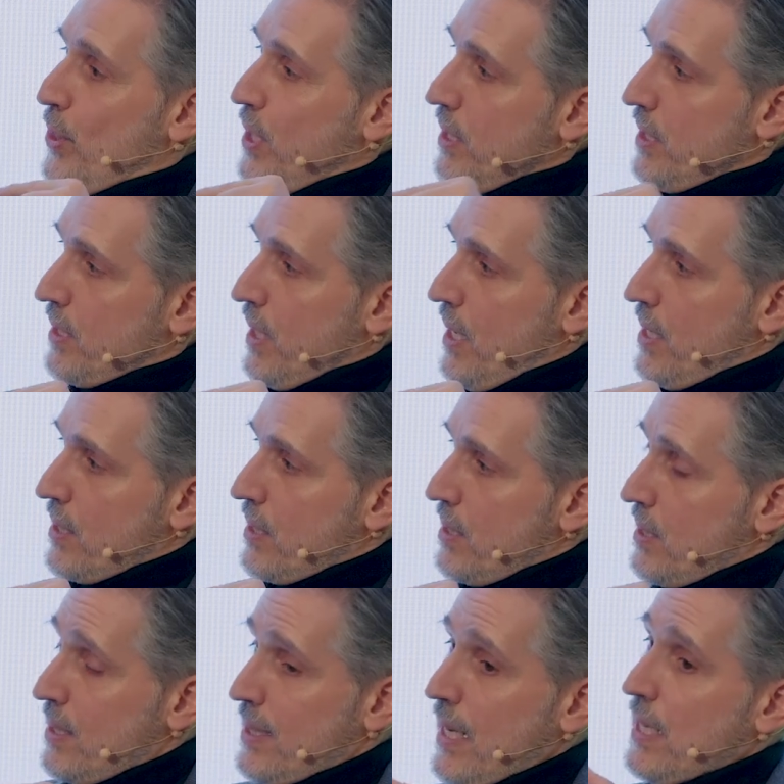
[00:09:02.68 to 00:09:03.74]
this does
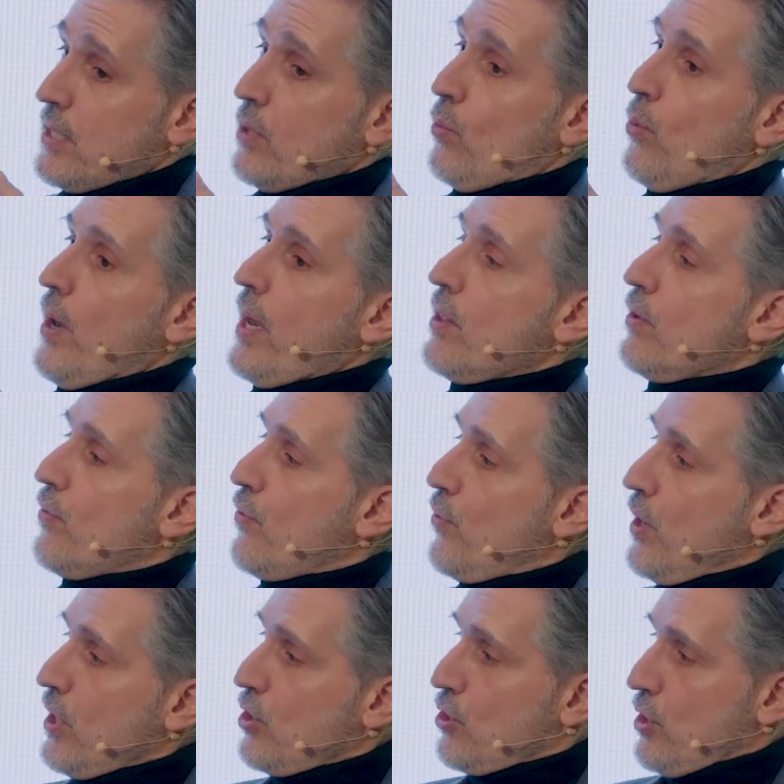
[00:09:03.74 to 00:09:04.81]
is takes away the
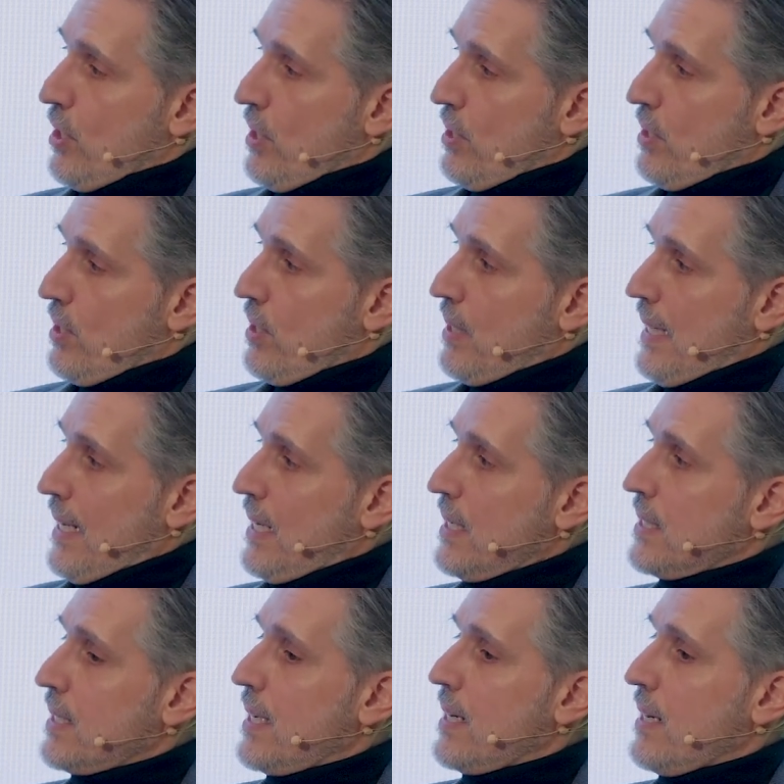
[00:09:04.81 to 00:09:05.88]
friction that
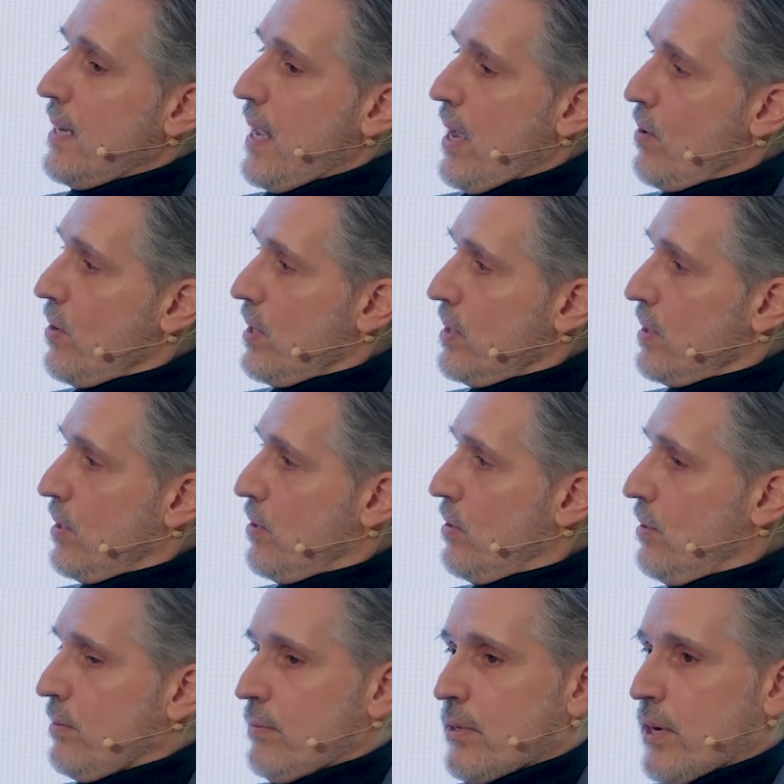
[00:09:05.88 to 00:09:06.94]
is inherent in
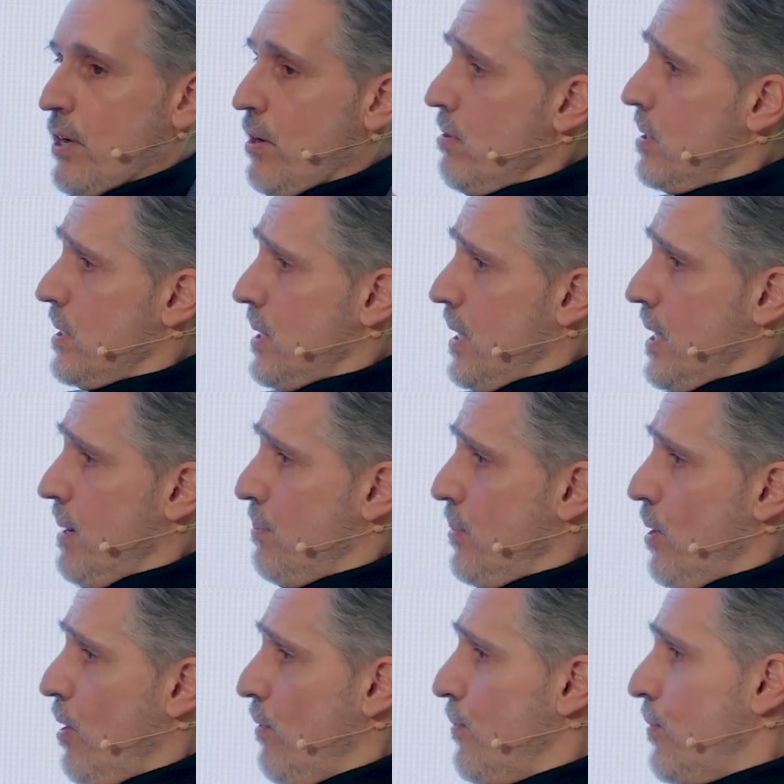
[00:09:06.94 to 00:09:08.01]
all the current setup
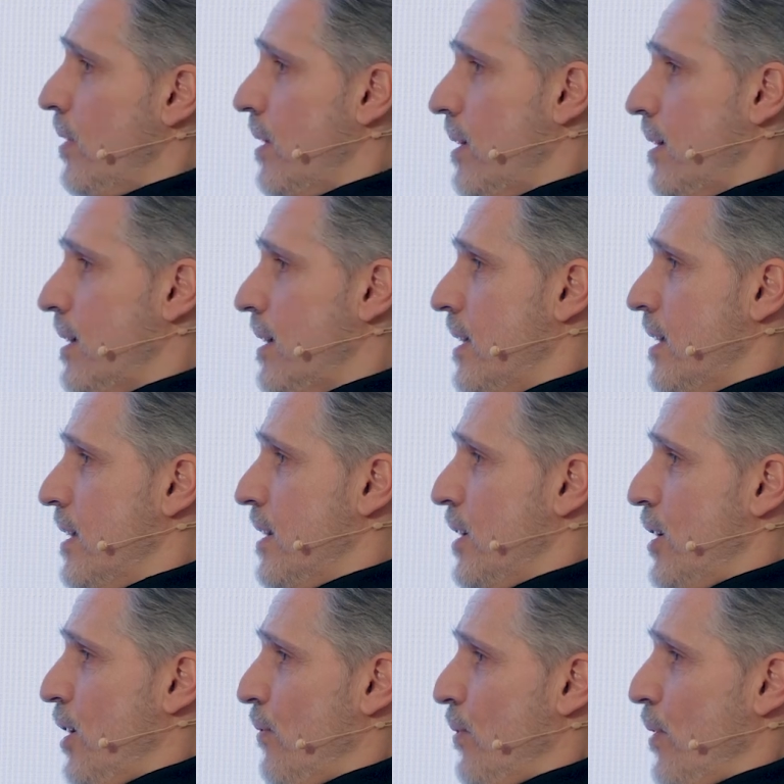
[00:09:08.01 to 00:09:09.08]
of resale.
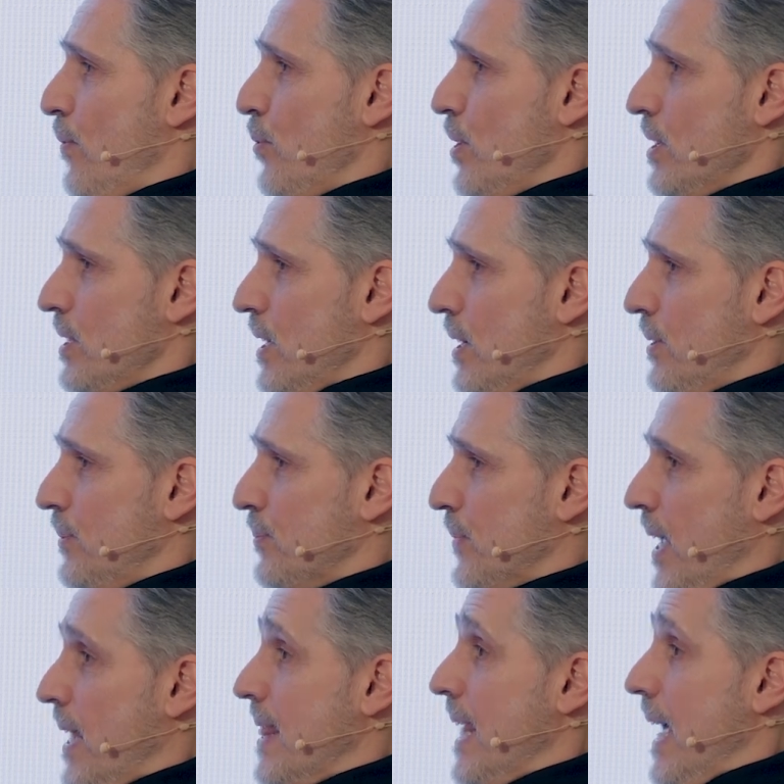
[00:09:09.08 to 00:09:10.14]
Absolutely.
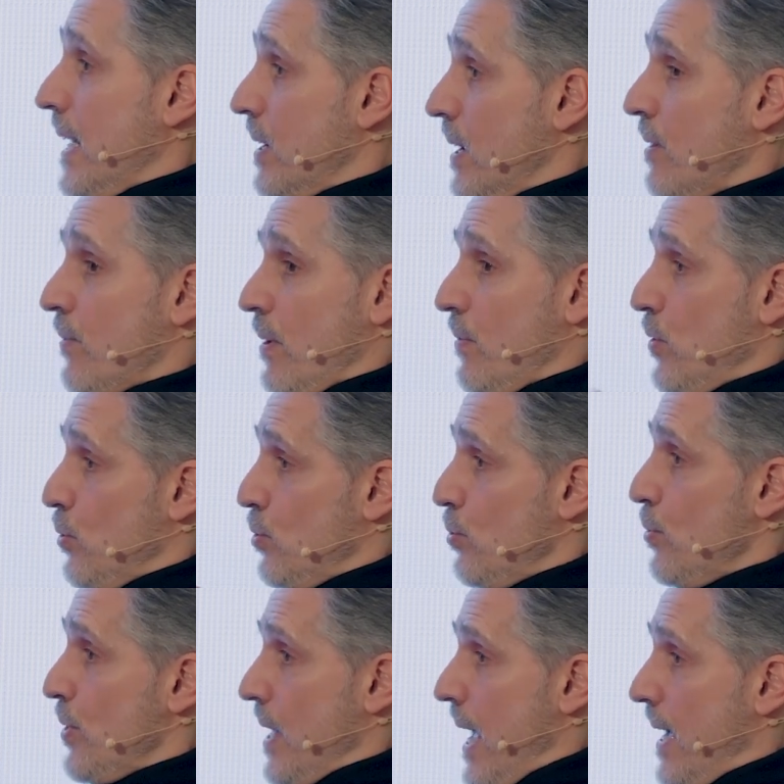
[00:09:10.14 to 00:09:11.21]
And that if you
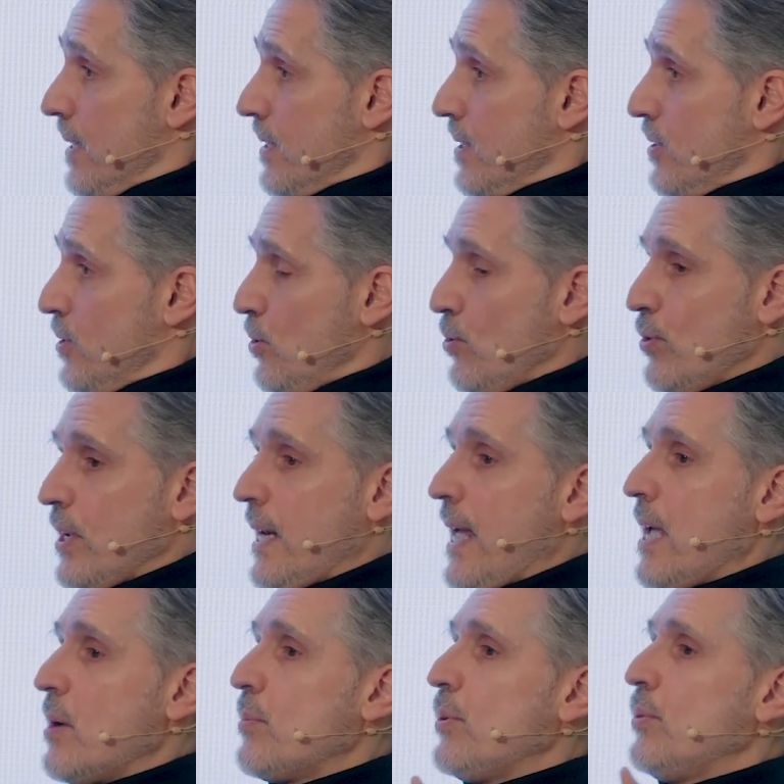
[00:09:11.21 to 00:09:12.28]
do that, you
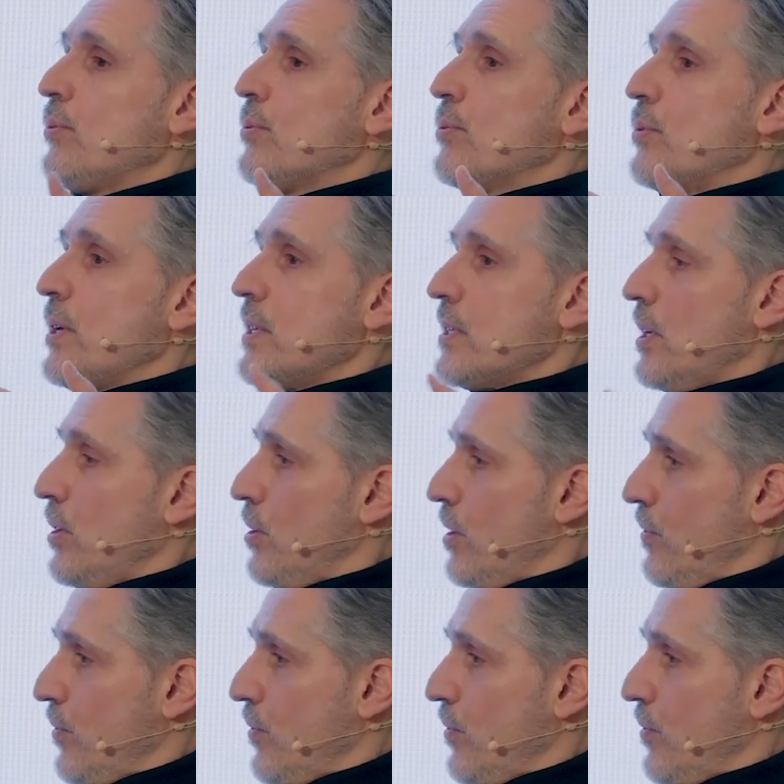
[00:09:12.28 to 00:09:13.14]
enable resale on